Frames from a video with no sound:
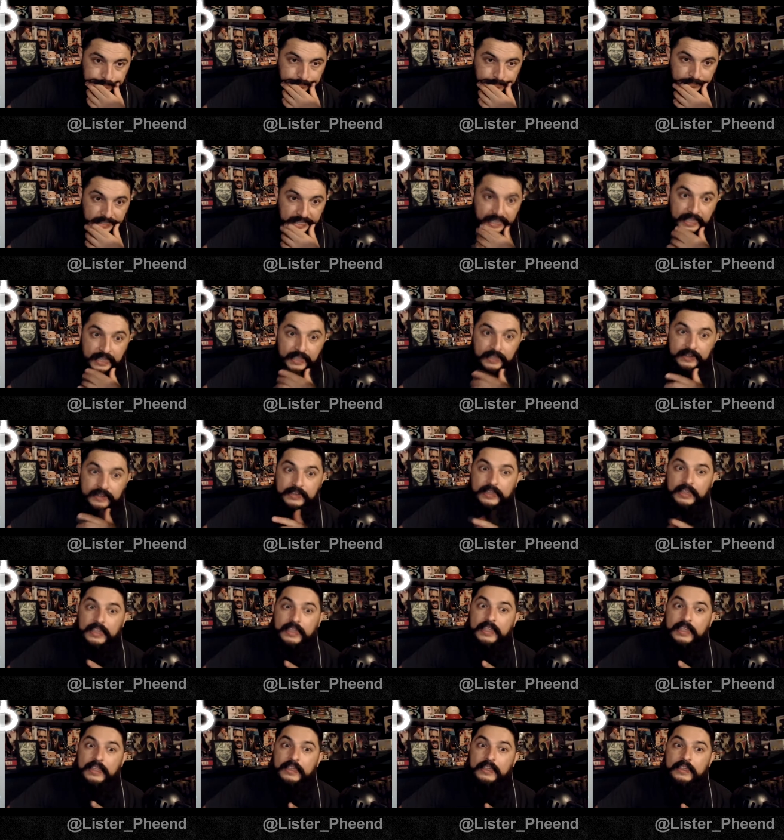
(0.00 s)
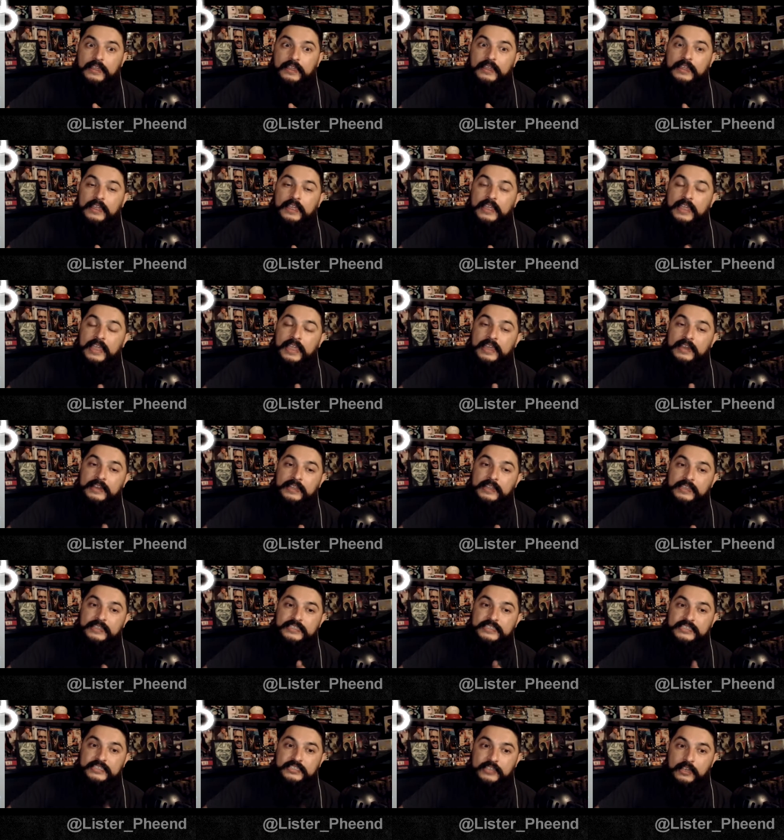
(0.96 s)
River Phoenix. And
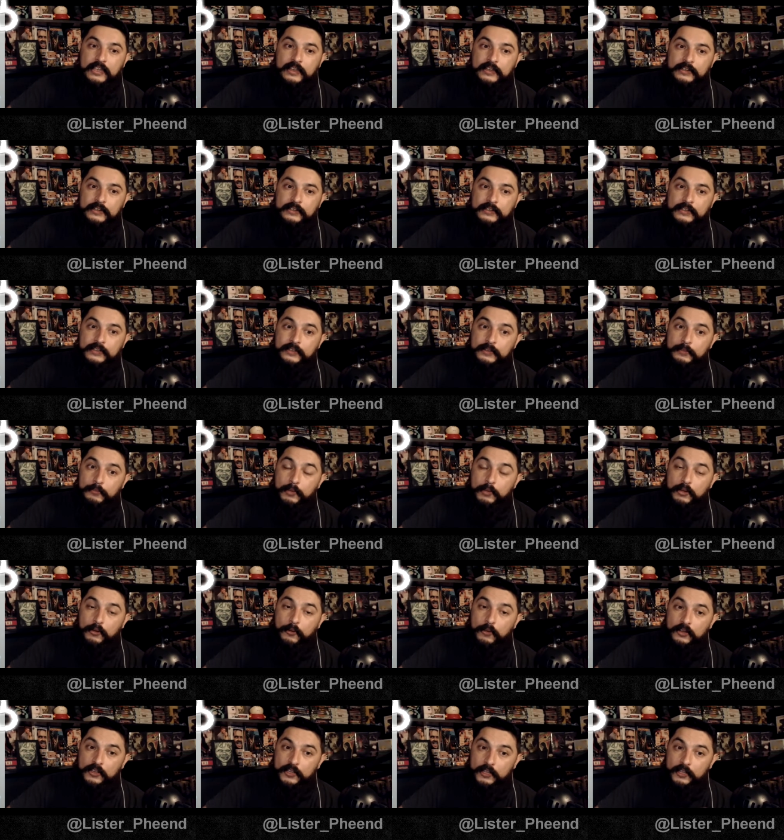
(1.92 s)
his son, Macaulay